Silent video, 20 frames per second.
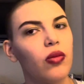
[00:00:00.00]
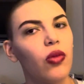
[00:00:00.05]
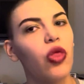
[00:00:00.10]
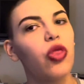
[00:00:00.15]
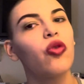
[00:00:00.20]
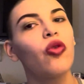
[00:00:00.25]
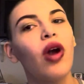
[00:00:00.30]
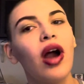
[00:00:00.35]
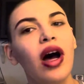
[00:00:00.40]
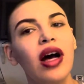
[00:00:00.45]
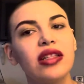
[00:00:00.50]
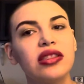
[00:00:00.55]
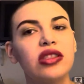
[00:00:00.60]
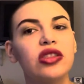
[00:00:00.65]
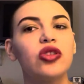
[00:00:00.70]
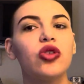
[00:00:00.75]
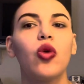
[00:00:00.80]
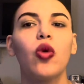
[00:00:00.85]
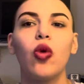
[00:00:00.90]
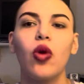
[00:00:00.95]

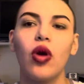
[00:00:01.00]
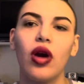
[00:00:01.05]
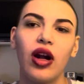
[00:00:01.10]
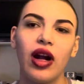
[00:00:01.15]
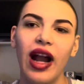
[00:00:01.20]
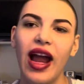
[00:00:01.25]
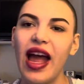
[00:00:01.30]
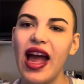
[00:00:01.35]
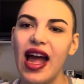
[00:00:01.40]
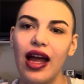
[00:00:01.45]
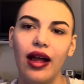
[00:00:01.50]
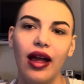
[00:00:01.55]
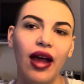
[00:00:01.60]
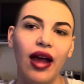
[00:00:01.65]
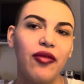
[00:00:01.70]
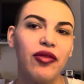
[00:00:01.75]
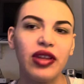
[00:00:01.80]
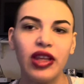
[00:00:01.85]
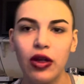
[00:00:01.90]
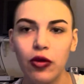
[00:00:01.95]
thrust, or
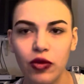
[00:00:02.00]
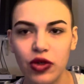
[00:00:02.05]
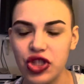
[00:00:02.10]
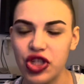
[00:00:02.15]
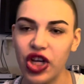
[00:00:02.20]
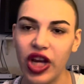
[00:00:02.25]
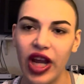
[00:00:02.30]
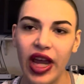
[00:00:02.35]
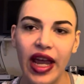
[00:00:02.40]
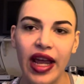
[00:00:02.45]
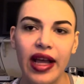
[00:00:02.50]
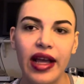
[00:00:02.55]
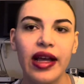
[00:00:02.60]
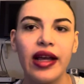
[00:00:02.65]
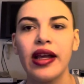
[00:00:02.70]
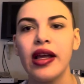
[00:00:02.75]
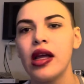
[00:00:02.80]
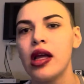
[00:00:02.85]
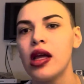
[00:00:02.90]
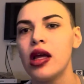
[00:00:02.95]
everything will shake,
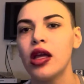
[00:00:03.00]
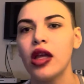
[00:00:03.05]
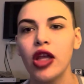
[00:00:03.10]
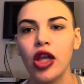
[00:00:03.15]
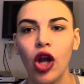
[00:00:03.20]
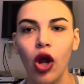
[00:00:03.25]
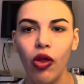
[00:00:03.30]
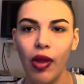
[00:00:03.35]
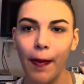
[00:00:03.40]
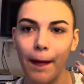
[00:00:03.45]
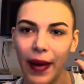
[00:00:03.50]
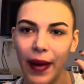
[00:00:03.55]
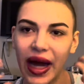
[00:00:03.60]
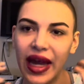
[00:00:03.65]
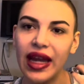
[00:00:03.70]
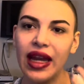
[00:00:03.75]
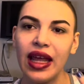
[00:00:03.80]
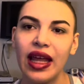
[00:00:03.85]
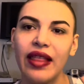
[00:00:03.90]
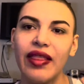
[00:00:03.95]
you know, the
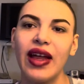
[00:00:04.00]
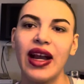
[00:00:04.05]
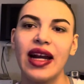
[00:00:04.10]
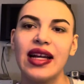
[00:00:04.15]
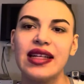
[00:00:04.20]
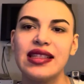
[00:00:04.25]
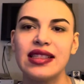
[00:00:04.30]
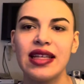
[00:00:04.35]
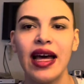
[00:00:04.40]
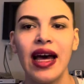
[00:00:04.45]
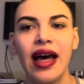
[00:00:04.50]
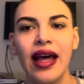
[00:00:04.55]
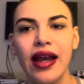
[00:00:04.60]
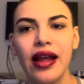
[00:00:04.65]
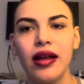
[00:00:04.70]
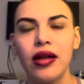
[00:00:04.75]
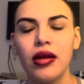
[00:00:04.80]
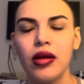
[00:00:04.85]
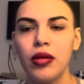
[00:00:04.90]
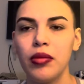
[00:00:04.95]
biting that I said,
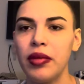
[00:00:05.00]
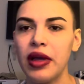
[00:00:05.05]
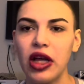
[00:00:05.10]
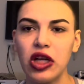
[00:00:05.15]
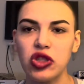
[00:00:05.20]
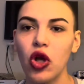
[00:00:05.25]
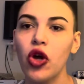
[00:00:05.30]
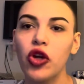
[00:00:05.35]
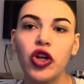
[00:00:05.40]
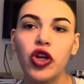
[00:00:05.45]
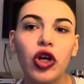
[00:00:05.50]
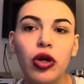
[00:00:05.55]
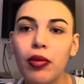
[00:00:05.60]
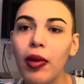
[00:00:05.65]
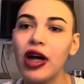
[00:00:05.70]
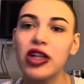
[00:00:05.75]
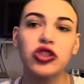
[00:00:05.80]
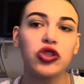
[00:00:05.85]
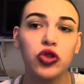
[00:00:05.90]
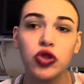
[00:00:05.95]
because all your
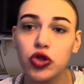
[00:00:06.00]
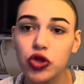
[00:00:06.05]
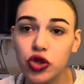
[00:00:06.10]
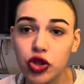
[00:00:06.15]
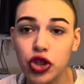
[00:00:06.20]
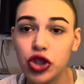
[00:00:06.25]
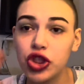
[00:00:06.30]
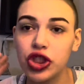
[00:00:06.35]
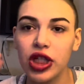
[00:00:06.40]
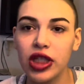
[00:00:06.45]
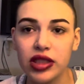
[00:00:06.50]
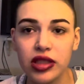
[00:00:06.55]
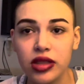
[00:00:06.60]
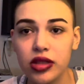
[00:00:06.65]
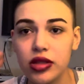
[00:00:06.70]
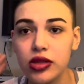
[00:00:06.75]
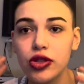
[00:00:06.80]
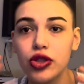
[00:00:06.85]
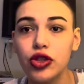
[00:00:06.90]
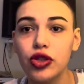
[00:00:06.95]
muscles are just
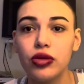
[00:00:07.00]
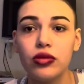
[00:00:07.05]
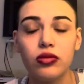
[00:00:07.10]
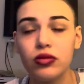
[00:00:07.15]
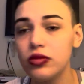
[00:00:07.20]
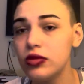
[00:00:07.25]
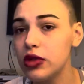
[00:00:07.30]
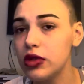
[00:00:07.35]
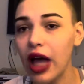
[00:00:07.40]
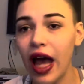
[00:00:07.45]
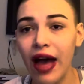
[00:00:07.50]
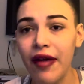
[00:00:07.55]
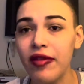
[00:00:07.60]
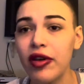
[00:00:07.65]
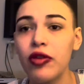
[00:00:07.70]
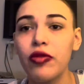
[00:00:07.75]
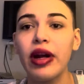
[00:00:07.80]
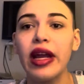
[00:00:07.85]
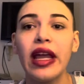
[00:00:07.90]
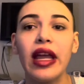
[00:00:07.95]
having a
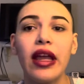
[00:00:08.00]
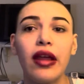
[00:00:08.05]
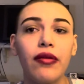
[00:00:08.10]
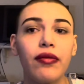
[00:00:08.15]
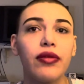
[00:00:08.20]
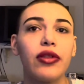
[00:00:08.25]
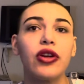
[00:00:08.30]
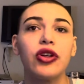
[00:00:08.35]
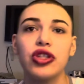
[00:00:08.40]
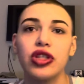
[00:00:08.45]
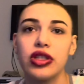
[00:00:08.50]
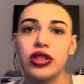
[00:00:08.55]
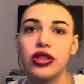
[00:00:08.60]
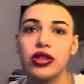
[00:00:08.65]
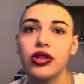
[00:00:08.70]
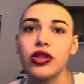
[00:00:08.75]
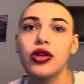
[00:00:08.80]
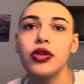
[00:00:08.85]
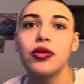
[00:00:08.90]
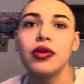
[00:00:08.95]
rave. They're
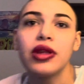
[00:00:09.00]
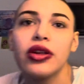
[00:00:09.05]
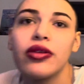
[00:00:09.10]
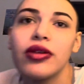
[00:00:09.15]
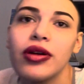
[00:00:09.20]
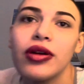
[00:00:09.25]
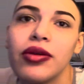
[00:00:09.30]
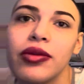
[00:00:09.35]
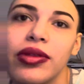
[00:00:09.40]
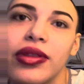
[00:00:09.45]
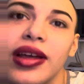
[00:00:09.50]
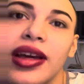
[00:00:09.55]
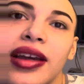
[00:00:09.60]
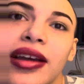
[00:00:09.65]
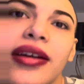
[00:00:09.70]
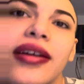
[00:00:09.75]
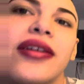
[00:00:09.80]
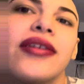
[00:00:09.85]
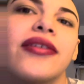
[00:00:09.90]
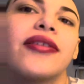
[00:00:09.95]
just doing their own thing.